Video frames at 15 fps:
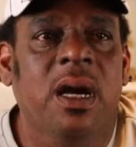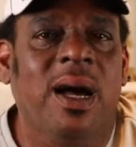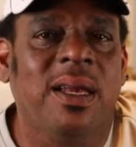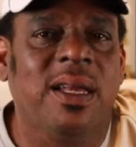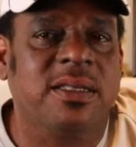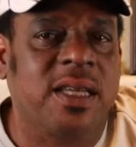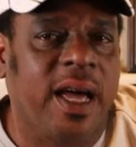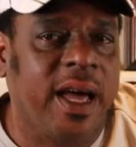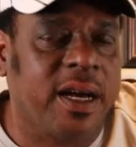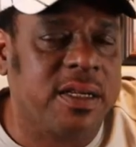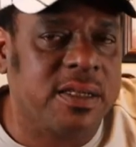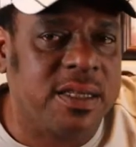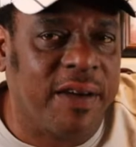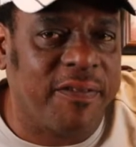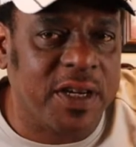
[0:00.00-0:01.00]
unless I had a
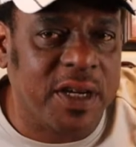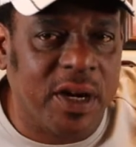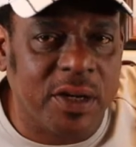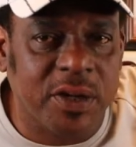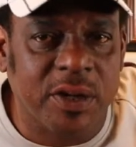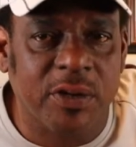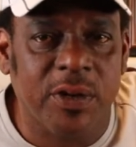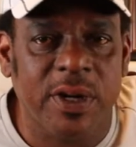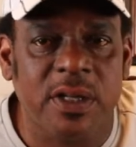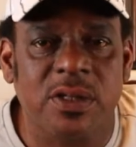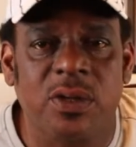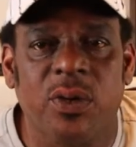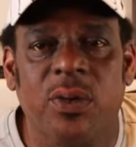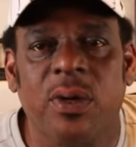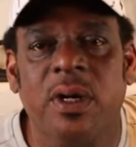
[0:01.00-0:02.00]
700 credit
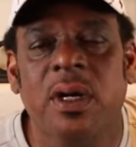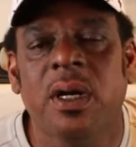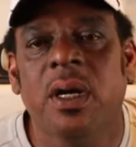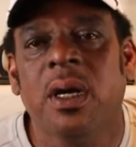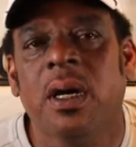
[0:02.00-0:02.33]
score.